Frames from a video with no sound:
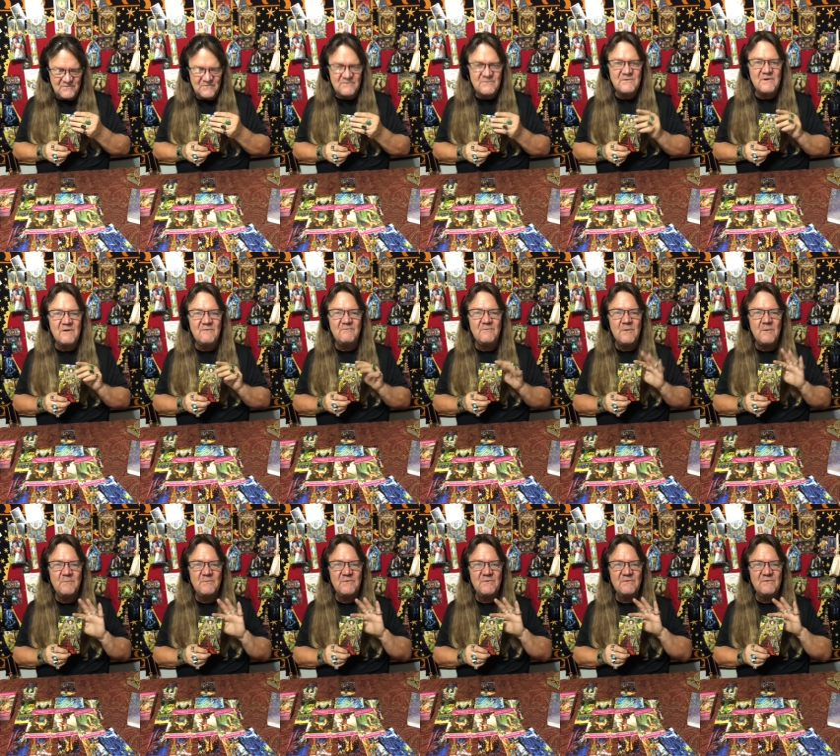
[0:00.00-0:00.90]
yourself
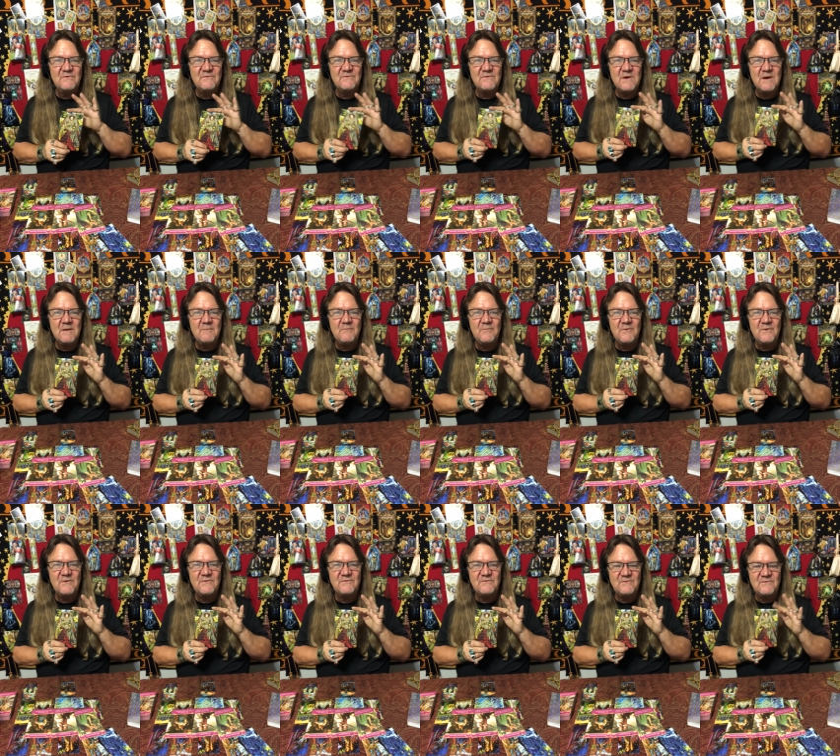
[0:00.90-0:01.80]
up to this
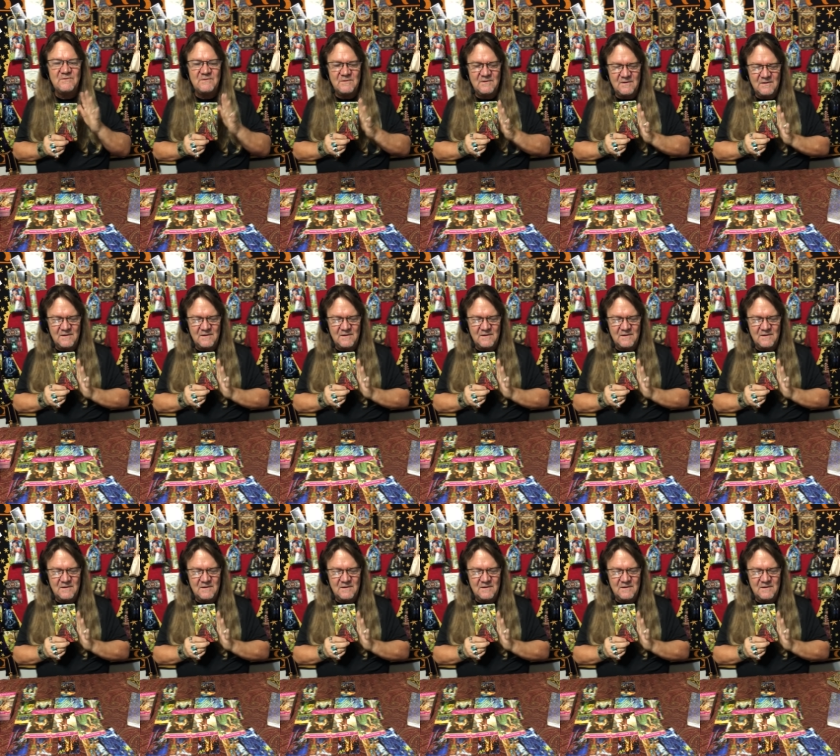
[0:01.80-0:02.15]
Empress